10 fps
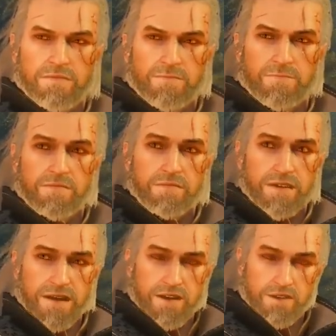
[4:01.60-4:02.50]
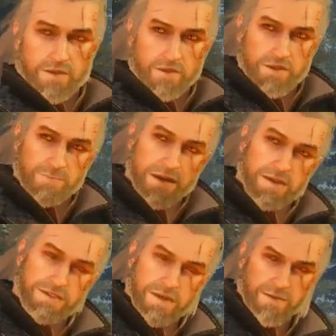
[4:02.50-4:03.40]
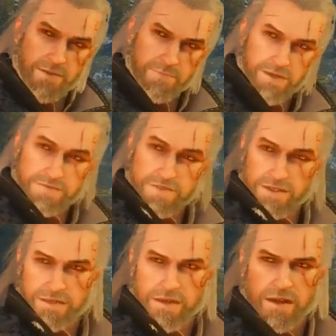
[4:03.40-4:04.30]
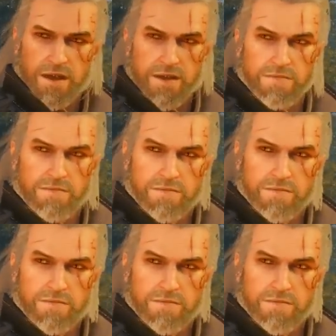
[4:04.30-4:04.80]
Hmm. Actually wouldn't mind some company for the slog.